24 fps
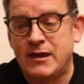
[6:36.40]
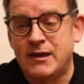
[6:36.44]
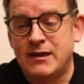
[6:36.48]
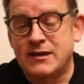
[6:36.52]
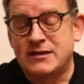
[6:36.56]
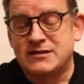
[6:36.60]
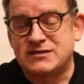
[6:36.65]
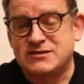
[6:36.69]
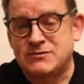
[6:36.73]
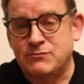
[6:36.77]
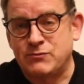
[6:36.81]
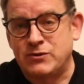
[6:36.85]

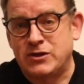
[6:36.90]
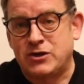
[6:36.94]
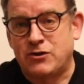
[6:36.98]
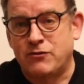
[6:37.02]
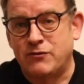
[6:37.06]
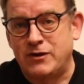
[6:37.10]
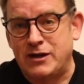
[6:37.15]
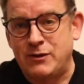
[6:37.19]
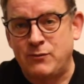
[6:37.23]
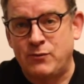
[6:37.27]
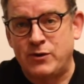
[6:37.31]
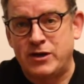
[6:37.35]
So we're
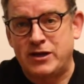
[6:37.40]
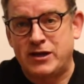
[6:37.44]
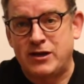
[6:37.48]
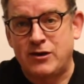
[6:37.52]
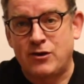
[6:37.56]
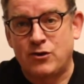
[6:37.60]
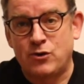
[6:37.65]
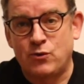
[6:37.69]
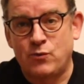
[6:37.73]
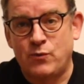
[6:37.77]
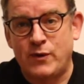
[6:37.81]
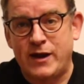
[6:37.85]
currently working
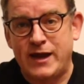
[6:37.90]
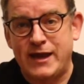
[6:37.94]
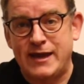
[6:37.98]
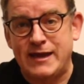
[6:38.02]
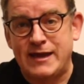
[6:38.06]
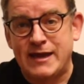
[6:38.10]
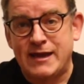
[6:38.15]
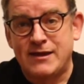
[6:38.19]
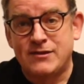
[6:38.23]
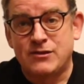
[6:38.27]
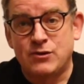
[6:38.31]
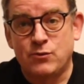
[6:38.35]
on a way
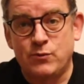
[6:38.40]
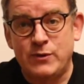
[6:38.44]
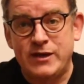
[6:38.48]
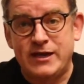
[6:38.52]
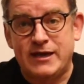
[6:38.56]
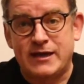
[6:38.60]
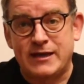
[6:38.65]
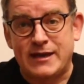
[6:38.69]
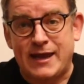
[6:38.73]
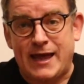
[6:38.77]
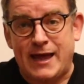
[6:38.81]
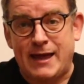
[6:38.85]
that we
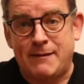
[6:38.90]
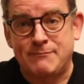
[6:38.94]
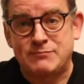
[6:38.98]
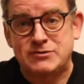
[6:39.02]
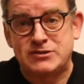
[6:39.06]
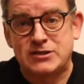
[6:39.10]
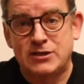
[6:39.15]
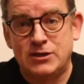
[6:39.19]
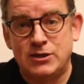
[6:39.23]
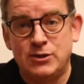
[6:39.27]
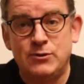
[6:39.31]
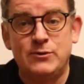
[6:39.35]
can
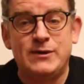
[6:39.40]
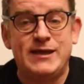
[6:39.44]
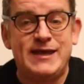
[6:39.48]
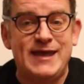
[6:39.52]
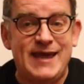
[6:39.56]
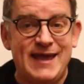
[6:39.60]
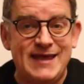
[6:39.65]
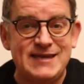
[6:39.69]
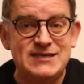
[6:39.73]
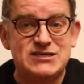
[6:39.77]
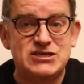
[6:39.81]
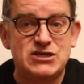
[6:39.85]
absolutely
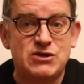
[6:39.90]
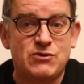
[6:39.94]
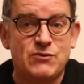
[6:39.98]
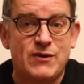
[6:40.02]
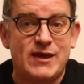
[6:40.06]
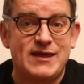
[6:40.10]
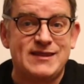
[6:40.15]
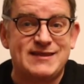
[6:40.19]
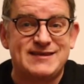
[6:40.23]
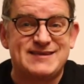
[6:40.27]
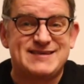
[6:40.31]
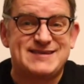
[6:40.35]

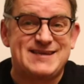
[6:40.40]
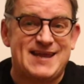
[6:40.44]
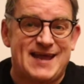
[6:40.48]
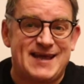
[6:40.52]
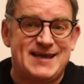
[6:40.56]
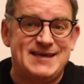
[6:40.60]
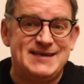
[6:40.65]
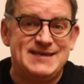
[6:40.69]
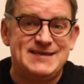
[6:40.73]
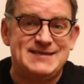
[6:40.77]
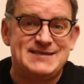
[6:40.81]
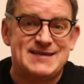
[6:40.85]
integrate the Stacky
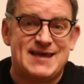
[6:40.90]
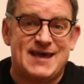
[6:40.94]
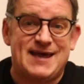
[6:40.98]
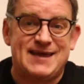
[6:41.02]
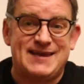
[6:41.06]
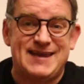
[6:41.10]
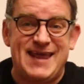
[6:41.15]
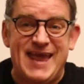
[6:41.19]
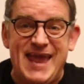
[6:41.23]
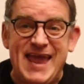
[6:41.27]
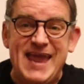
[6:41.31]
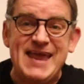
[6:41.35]

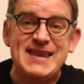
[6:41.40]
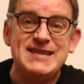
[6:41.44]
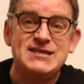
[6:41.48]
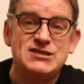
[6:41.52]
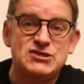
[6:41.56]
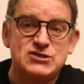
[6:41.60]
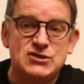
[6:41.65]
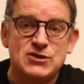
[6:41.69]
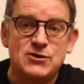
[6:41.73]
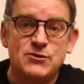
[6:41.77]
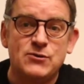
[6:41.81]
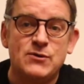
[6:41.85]
design
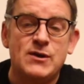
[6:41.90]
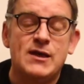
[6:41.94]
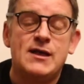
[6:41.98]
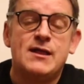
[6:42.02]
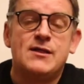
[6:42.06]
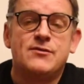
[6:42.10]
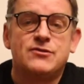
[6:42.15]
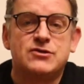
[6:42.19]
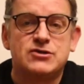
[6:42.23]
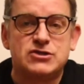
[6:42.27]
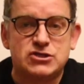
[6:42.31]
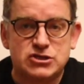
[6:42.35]
into
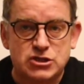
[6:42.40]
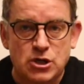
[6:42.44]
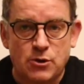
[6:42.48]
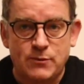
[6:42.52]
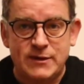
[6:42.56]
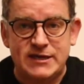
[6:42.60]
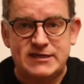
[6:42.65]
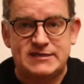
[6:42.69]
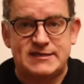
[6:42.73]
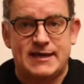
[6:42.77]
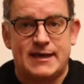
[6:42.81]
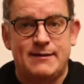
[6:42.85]
the
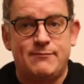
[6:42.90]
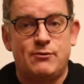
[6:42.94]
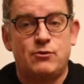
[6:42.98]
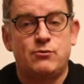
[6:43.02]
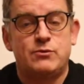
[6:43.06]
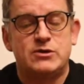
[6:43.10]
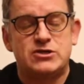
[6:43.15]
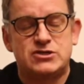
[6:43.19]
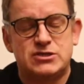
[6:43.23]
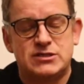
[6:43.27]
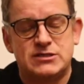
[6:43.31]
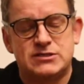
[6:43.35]
Stacky table,
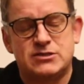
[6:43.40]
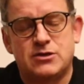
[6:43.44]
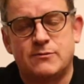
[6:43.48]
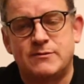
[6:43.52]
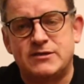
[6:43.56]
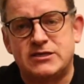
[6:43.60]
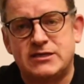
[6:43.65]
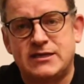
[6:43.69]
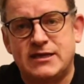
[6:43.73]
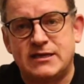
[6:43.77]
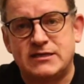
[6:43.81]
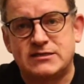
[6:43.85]
which is coming
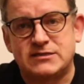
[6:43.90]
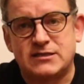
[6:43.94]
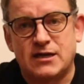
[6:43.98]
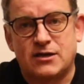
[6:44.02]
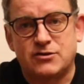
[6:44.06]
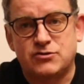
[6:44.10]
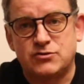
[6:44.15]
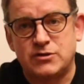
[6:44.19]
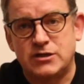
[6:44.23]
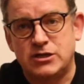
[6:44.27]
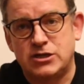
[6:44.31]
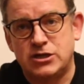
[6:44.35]
to
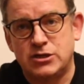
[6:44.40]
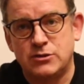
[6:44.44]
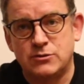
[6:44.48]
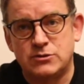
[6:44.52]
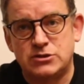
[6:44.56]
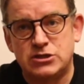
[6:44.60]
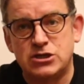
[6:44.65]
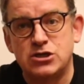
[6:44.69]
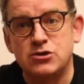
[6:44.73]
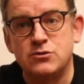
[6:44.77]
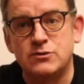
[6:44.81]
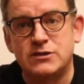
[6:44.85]
Kickstarter in
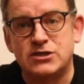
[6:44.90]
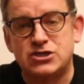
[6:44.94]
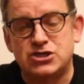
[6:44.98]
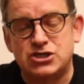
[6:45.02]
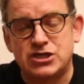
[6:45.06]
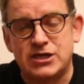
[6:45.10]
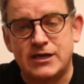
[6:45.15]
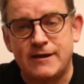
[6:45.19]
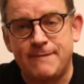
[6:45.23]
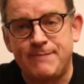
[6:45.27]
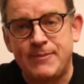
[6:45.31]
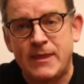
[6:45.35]
Q2 this
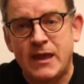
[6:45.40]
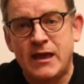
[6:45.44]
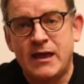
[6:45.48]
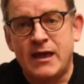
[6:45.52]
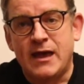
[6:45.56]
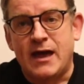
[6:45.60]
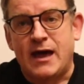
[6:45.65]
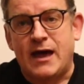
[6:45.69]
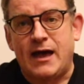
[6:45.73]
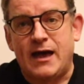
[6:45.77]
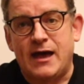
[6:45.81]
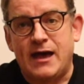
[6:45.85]
year,
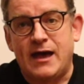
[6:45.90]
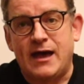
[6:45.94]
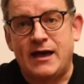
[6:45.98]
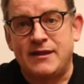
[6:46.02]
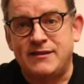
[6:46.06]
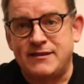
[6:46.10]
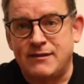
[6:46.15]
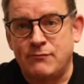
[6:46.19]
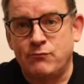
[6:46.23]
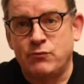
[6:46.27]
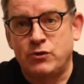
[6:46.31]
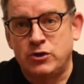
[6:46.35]

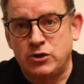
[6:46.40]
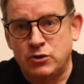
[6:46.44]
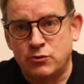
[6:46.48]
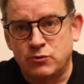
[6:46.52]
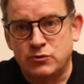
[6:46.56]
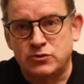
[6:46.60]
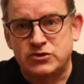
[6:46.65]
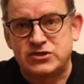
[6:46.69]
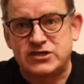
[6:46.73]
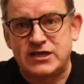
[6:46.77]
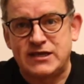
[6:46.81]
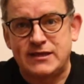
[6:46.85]
and you will
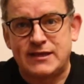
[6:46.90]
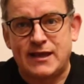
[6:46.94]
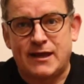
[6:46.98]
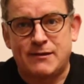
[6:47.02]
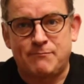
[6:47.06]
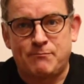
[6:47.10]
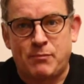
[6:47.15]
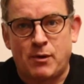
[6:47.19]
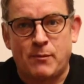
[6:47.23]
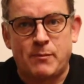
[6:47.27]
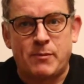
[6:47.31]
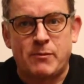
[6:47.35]
see
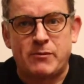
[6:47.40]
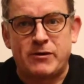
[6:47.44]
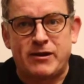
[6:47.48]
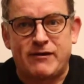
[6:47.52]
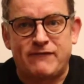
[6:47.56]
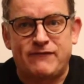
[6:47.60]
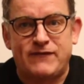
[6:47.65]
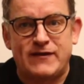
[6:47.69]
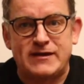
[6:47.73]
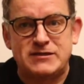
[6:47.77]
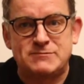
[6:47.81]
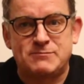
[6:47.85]
that pop up on our
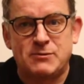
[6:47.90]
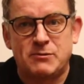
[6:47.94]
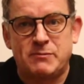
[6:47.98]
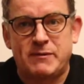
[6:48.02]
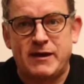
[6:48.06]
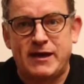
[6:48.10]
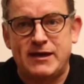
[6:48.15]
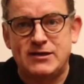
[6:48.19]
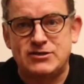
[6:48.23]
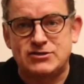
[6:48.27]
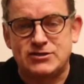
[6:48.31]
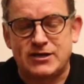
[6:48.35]
Facebook
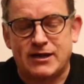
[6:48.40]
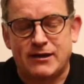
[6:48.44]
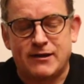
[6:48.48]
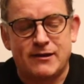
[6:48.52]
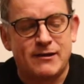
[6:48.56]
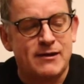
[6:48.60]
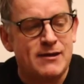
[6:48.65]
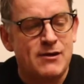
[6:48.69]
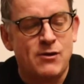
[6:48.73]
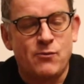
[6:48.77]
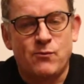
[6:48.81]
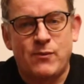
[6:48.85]
page and our
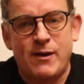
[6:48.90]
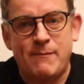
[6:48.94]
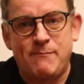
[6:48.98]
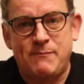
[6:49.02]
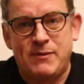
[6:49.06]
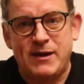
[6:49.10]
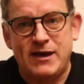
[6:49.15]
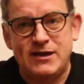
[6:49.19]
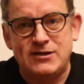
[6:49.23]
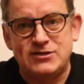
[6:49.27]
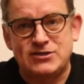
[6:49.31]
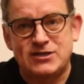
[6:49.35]
web
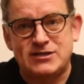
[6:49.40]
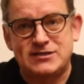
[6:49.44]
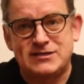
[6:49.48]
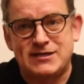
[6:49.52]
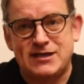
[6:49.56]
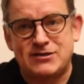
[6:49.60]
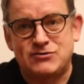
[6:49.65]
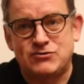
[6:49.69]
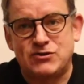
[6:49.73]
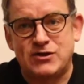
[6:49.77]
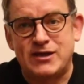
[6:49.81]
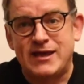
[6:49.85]
page,
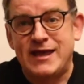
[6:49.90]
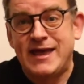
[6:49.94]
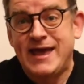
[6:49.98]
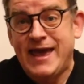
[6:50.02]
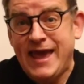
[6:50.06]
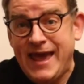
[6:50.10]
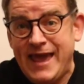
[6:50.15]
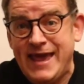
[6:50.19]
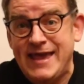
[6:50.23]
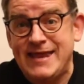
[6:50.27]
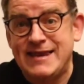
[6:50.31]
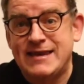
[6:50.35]
etc.,
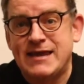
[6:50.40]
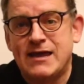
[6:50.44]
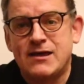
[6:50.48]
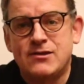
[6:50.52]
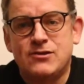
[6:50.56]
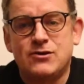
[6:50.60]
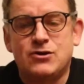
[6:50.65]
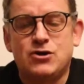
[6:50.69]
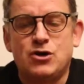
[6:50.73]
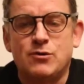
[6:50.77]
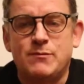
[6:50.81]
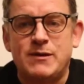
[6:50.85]
in
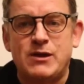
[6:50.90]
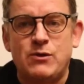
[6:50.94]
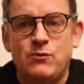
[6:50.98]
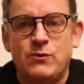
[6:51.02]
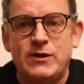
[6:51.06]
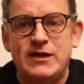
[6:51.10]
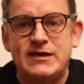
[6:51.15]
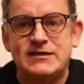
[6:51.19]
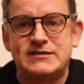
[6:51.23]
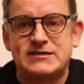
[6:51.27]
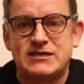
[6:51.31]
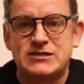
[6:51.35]
the coming
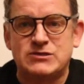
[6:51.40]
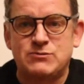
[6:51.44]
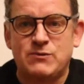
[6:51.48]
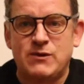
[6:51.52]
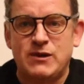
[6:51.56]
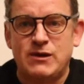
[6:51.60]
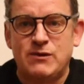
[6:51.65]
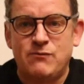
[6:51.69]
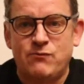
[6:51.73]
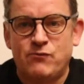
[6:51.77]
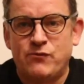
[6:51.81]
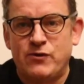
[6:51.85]
weeks as
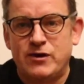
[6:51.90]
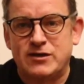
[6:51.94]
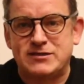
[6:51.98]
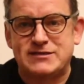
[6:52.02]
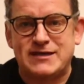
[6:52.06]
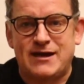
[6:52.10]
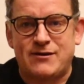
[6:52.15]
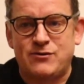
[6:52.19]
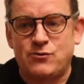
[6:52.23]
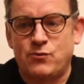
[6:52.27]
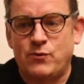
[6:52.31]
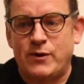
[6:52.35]
we worked
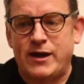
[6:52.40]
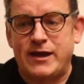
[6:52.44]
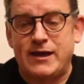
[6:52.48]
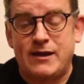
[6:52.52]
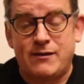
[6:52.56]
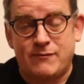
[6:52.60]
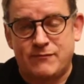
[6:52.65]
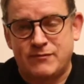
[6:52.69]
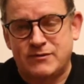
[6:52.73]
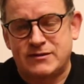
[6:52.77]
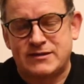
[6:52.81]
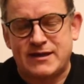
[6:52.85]
out a way,
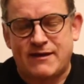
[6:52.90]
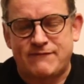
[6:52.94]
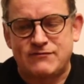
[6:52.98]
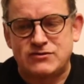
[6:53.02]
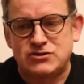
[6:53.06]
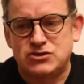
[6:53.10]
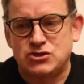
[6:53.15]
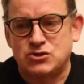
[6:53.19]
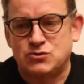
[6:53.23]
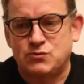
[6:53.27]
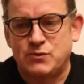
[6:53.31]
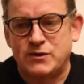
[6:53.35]
and Dav has
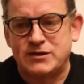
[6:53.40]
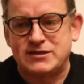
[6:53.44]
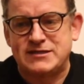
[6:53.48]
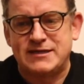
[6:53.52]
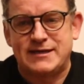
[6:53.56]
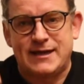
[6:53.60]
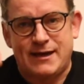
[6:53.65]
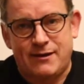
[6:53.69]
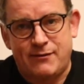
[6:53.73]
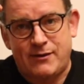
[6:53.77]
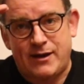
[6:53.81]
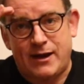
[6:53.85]
just worked it
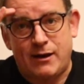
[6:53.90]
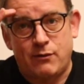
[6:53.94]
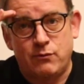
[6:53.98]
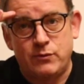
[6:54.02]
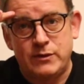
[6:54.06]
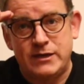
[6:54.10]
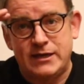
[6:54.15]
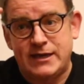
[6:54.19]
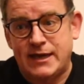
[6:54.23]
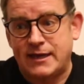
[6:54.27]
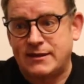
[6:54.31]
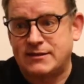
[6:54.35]
out, how we
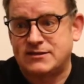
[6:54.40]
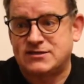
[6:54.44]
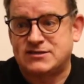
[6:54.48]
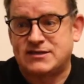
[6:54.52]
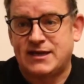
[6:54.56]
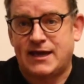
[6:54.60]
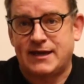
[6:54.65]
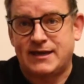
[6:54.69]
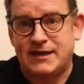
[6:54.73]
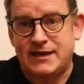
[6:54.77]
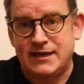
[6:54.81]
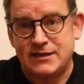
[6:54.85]
get the
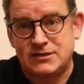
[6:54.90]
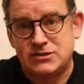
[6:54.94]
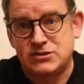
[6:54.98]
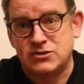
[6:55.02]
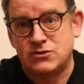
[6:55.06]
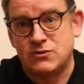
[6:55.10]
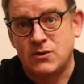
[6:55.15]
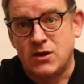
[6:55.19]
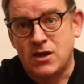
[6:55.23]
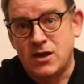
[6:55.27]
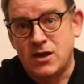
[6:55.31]
Stacky to